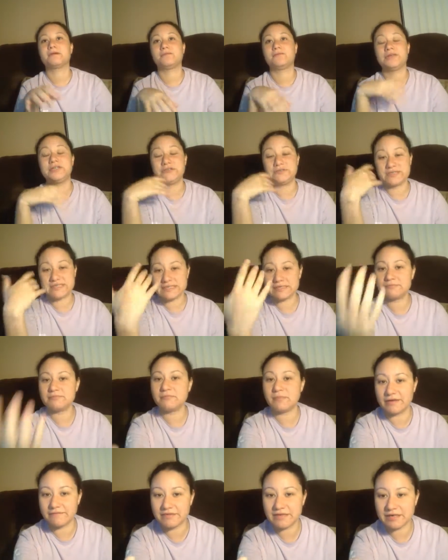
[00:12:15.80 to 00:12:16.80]
when you see
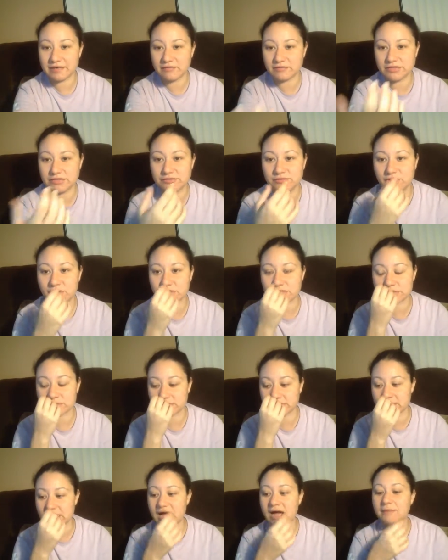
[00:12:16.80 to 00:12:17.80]
my video, Two Girls,
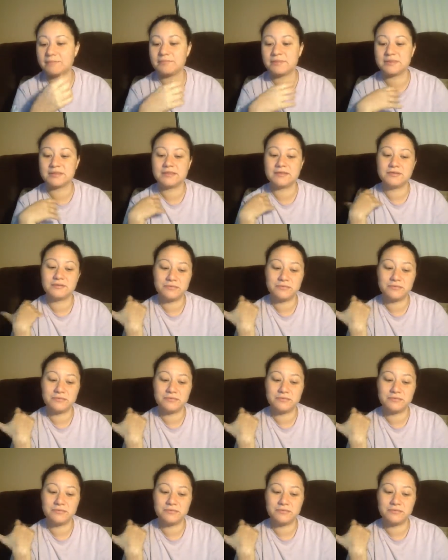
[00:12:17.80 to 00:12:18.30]
One Cup,